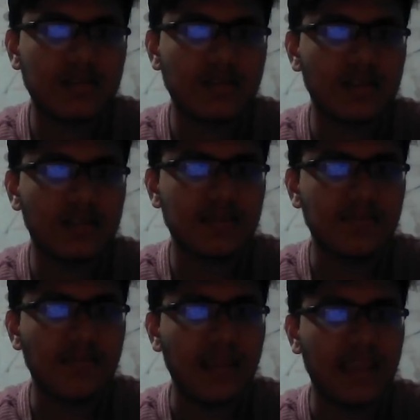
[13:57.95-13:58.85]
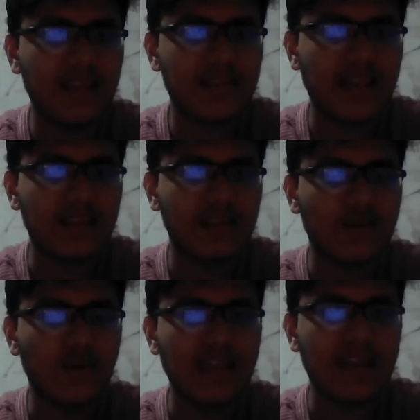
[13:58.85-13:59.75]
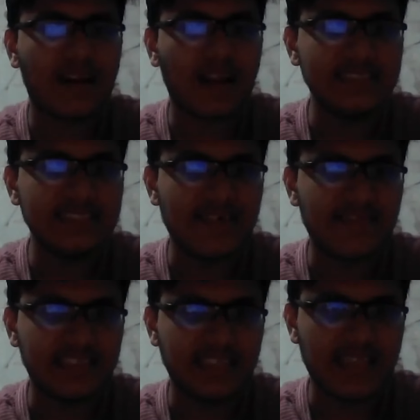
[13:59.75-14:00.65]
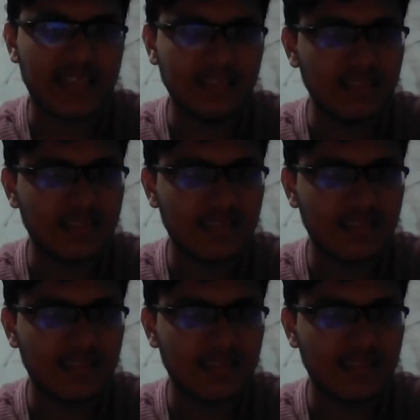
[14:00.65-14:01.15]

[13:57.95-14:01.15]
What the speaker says: So this the code that runs everything else